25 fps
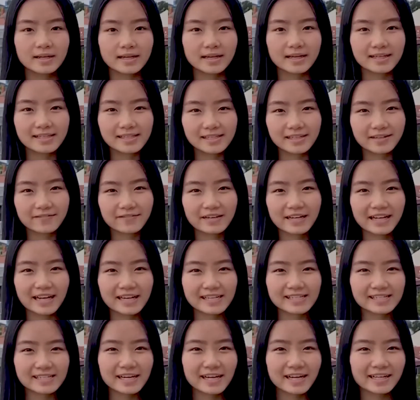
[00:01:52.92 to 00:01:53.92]
It's a
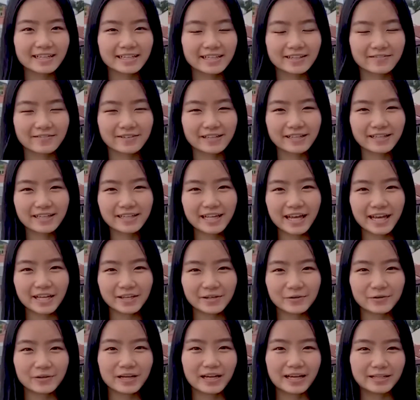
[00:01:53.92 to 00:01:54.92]
relaxing activity
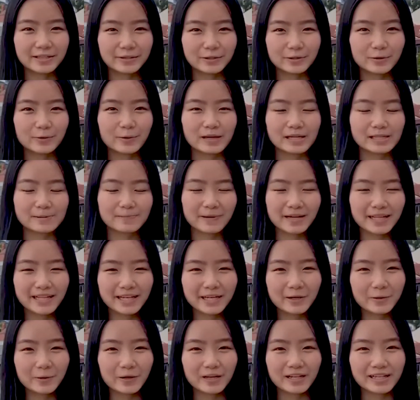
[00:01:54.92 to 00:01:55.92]
that you can do while
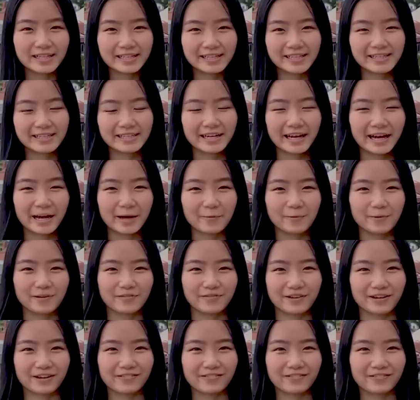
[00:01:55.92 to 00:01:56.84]
spending quality time with your